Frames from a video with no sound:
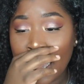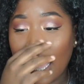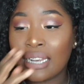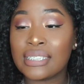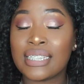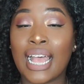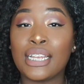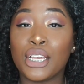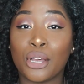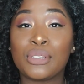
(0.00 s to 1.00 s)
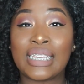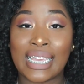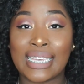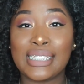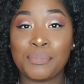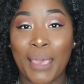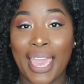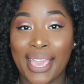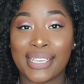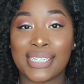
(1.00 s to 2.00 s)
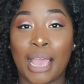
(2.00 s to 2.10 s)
I decided to go to his page.